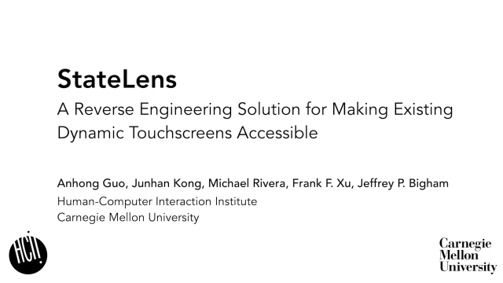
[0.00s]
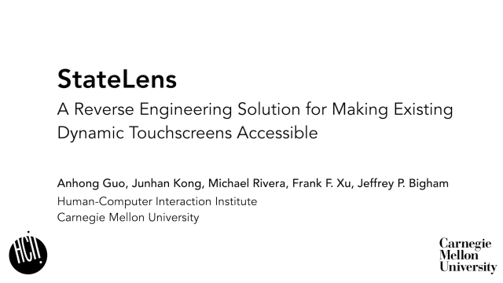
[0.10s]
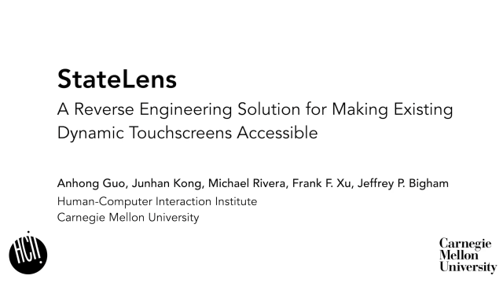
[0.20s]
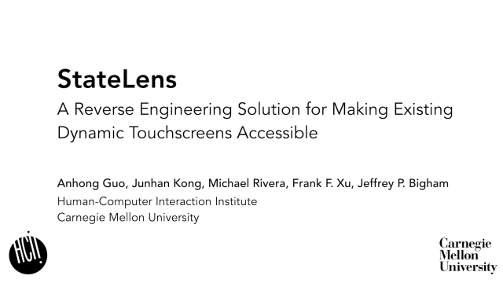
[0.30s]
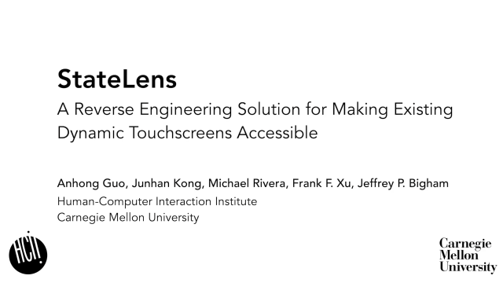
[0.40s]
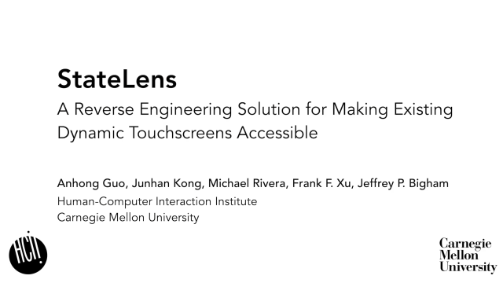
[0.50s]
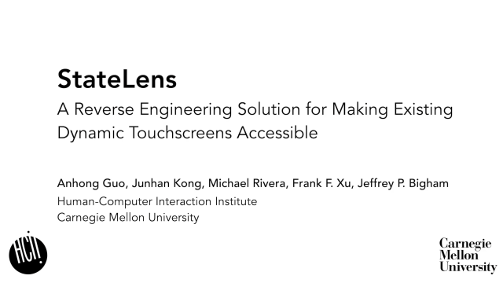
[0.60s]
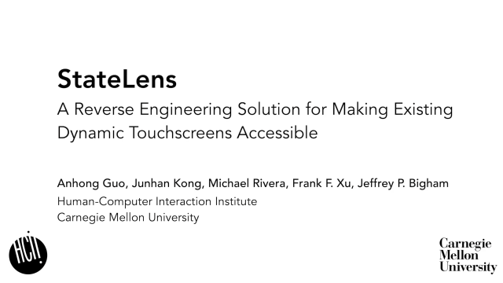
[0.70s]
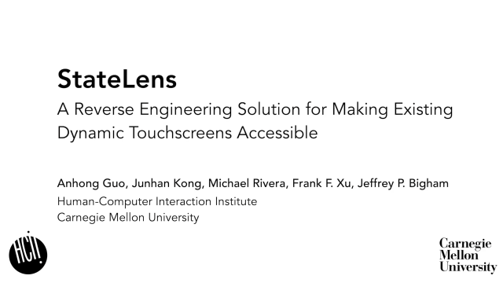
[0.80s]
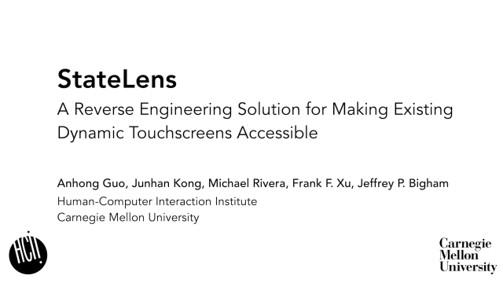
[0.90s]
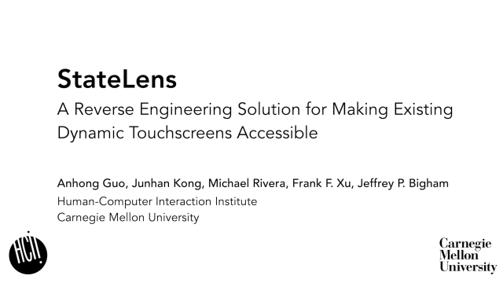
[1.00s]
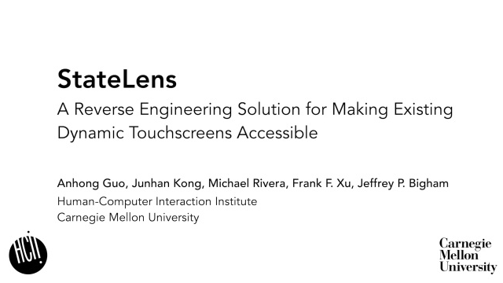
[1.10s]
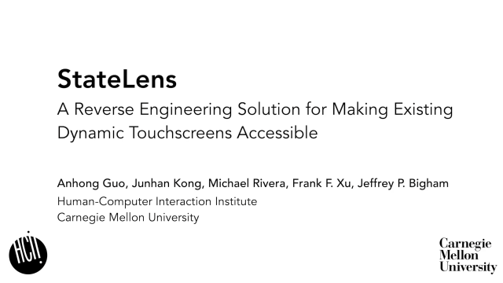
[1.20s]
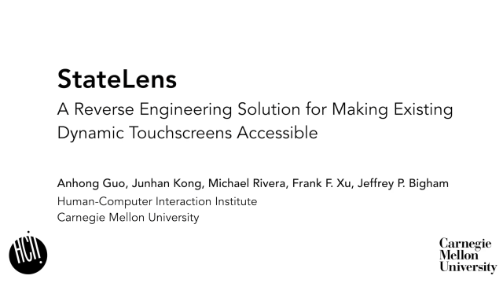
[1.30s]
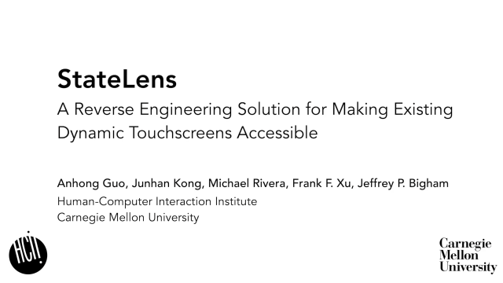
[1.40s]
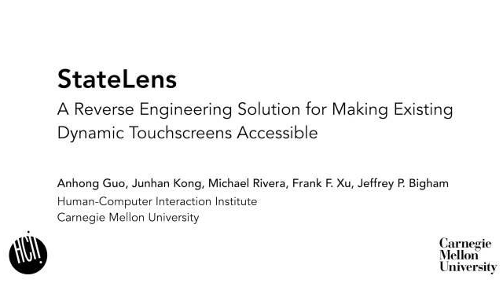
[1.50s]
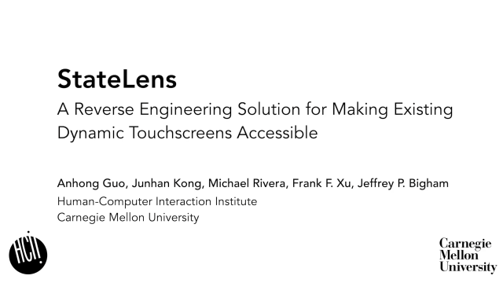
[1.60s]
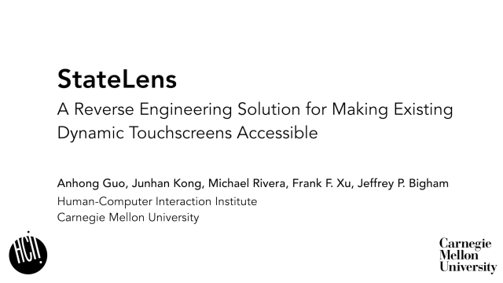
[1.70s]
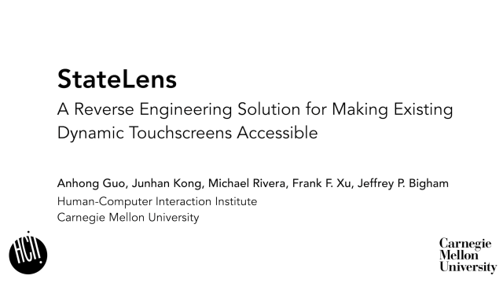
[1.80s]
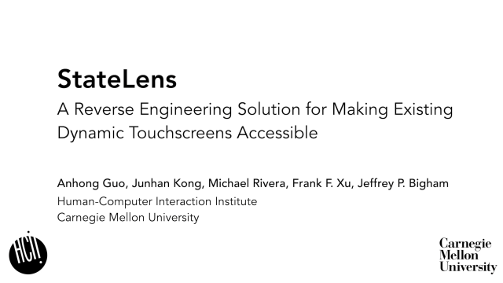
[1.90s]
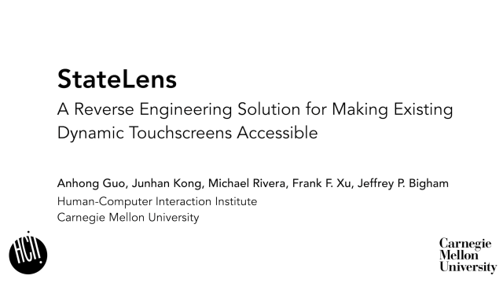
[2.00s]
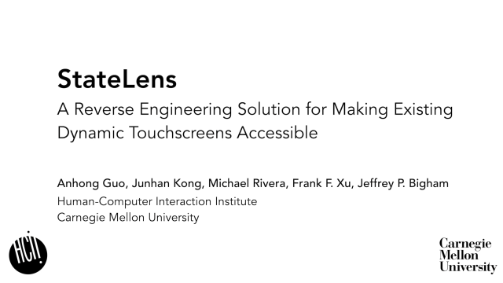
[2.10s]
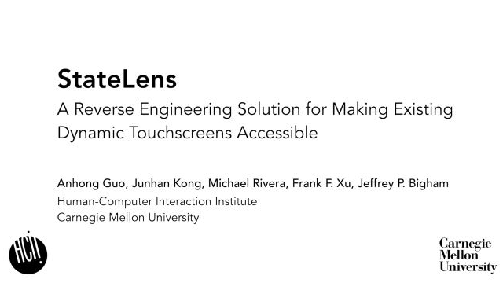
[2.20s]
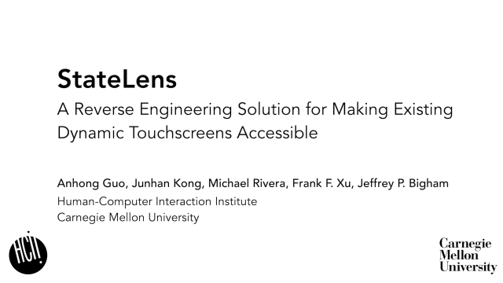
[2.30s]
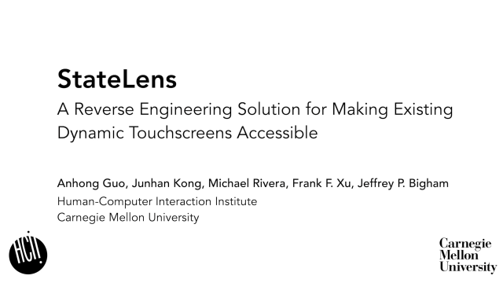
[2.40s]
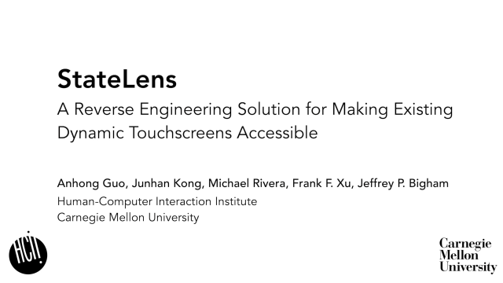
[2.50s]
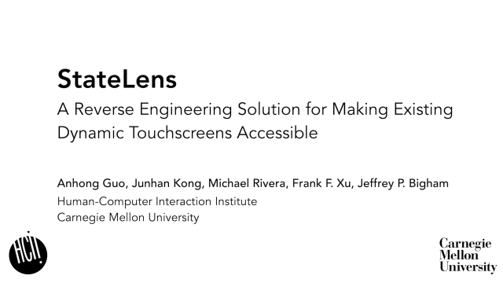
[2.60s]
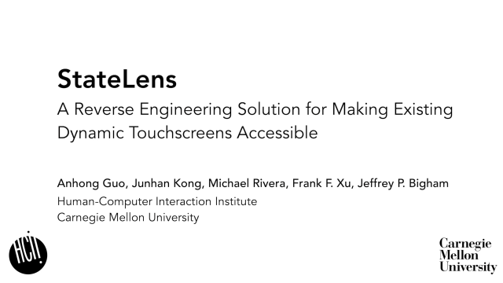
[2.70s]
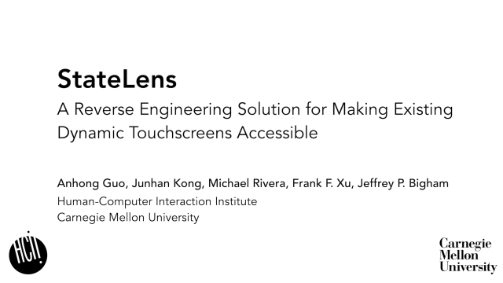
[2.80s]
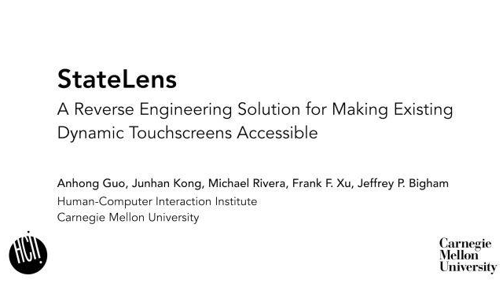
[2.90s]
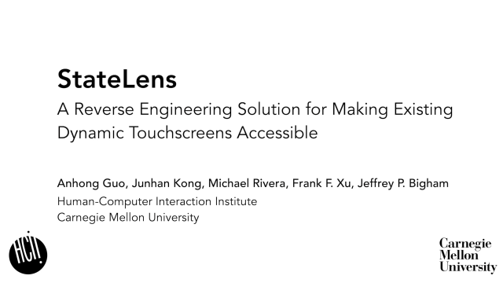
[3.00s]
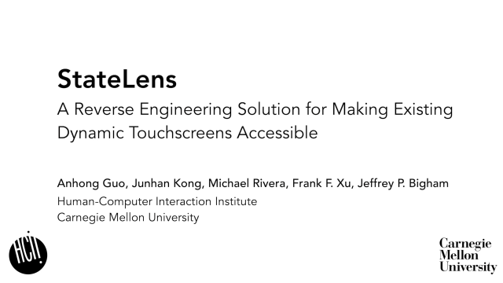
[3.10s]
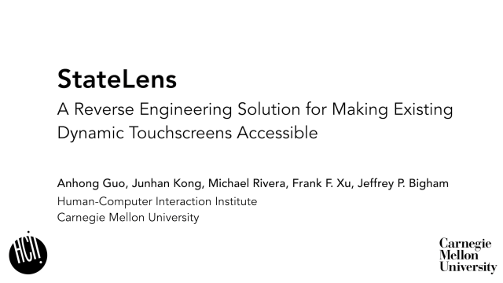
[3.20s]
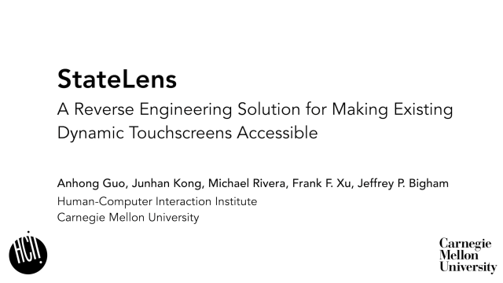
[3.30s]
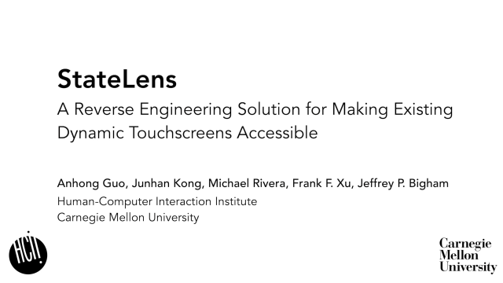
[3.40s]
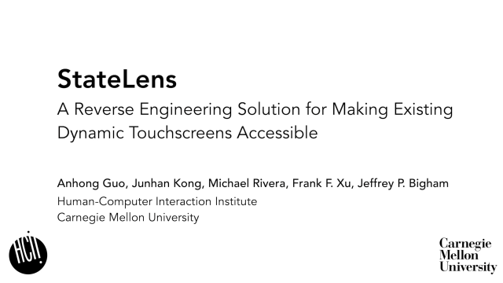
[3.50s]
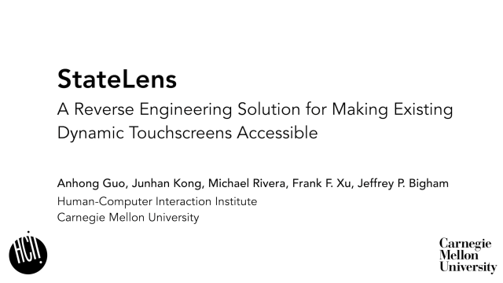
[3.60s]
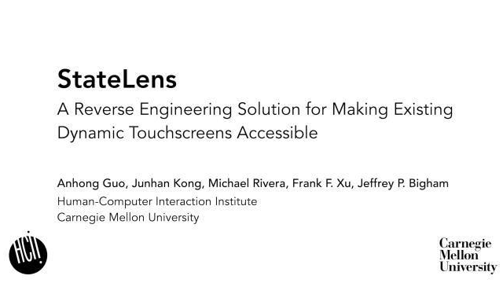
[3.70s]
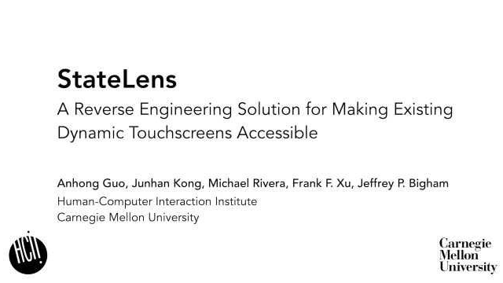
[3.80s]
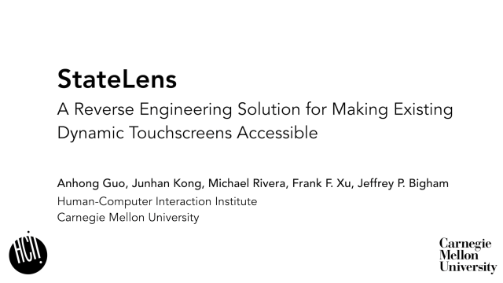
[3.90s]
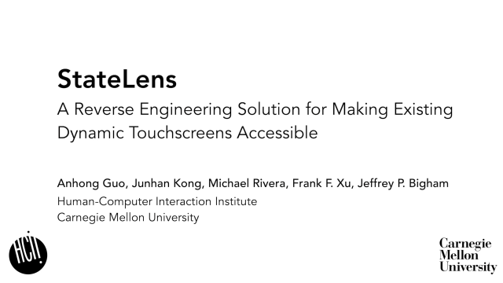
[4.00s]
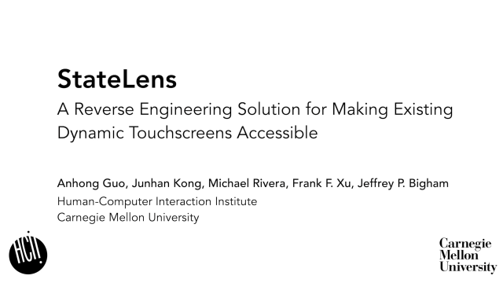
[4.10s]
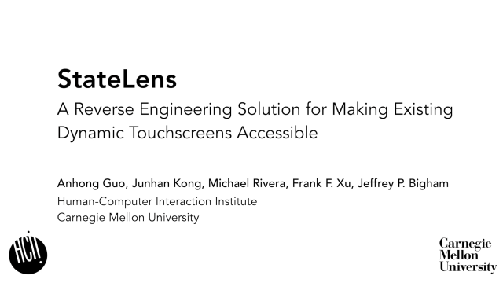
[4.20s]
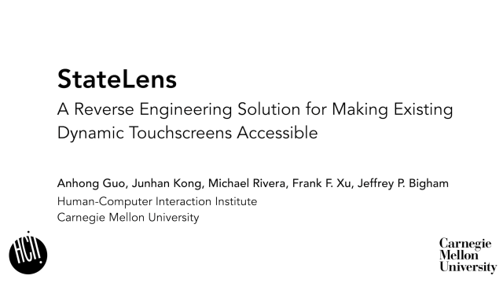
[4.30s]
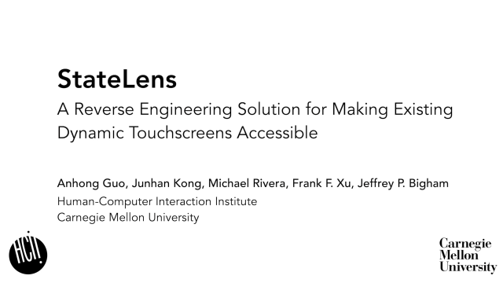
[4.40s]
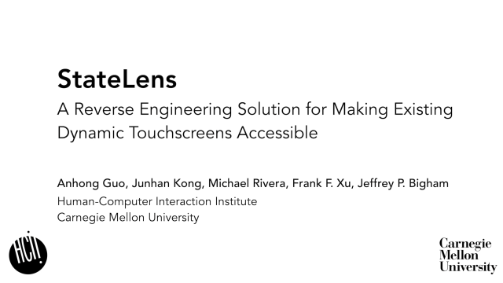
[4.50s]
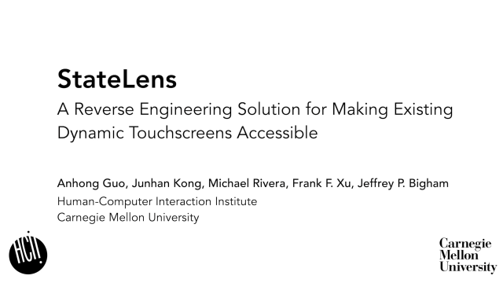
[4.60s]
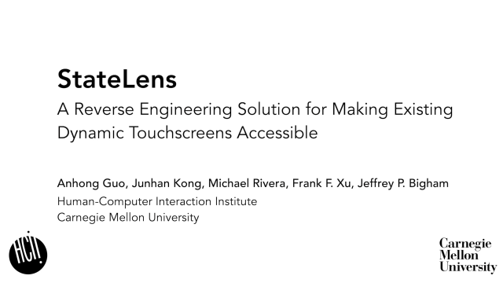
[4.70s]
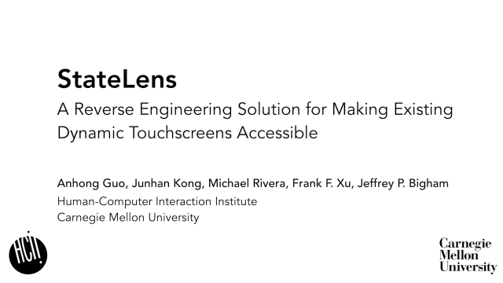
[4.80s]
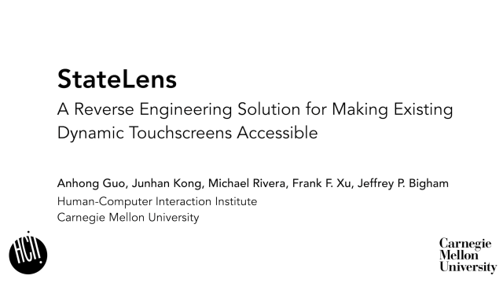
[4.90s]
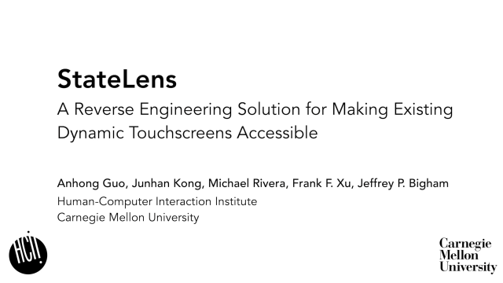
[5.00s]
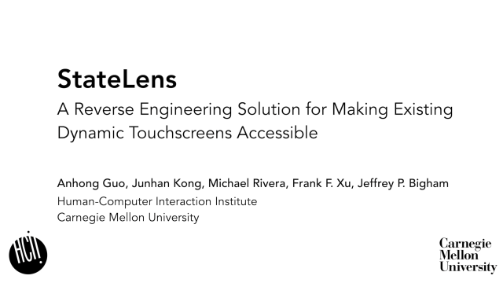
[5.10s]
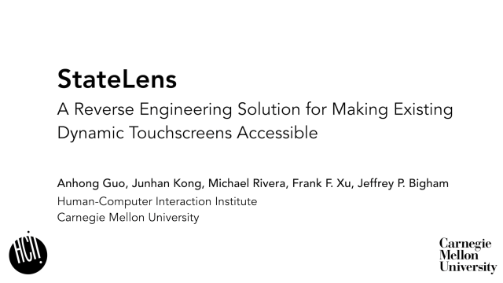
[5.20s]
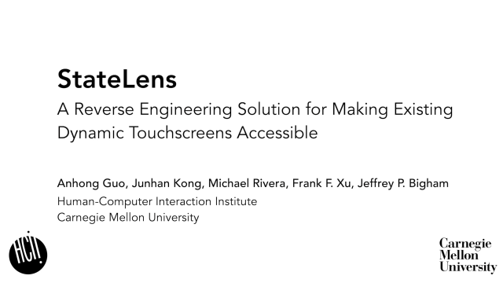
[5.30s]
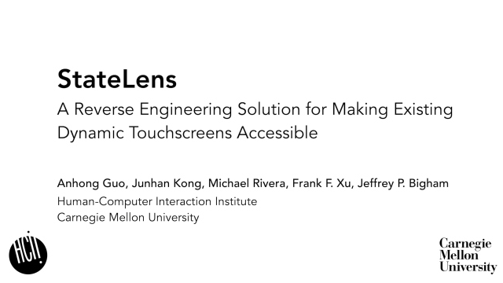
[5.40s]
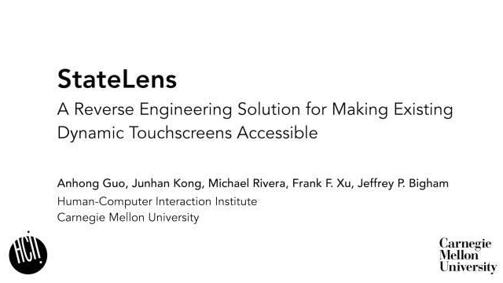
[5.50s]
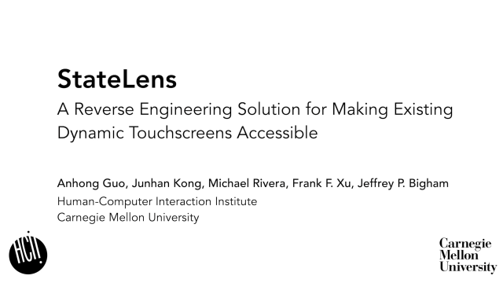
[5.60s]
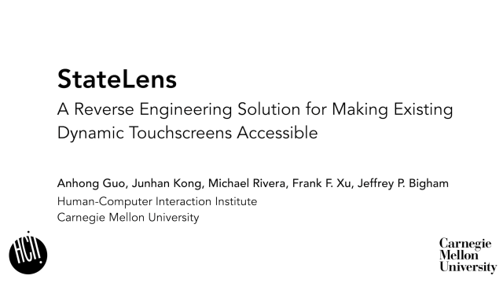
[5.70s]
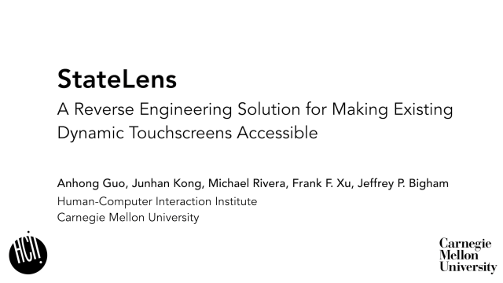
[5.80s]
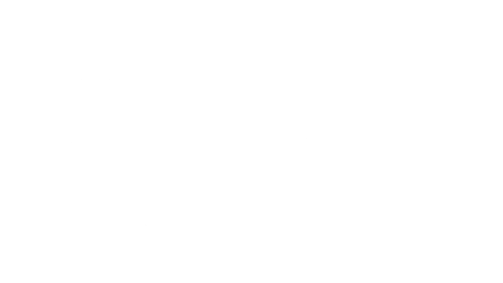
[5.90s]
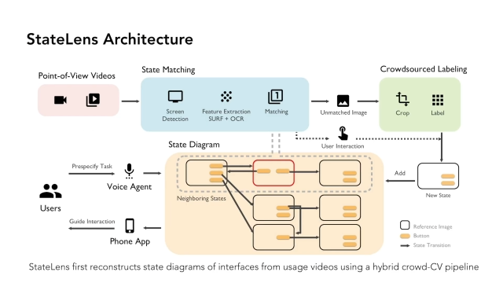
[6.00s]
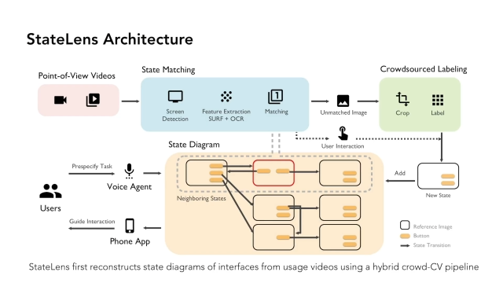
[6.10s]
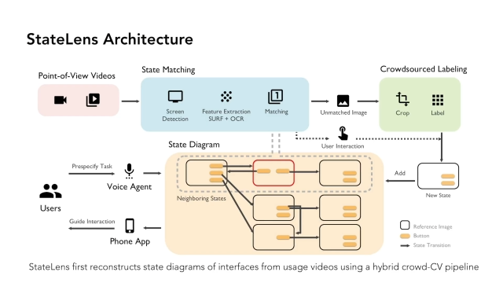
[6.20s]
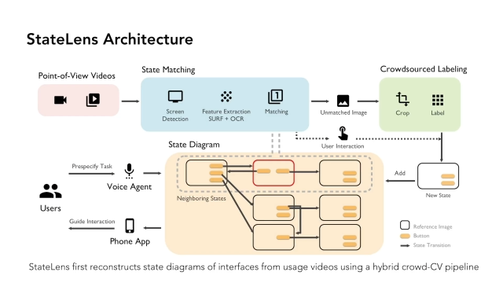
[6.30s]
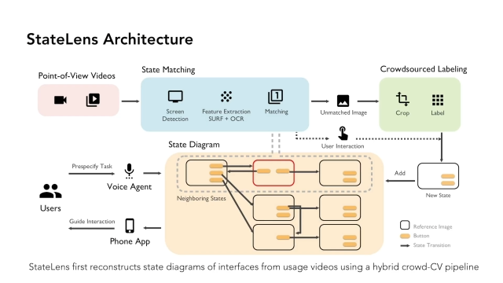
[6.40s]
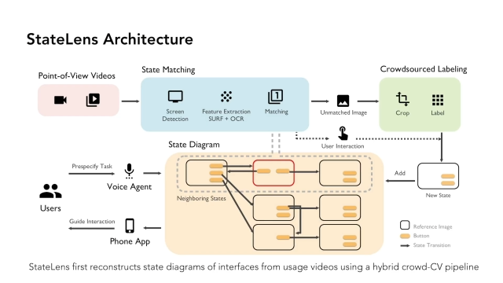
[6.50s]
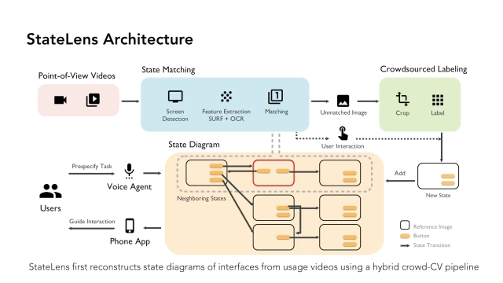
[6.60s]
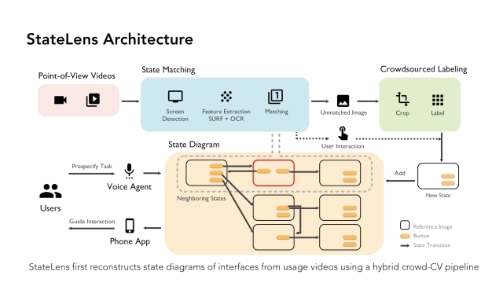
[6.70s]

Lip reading: Nobody's mouth can be seen.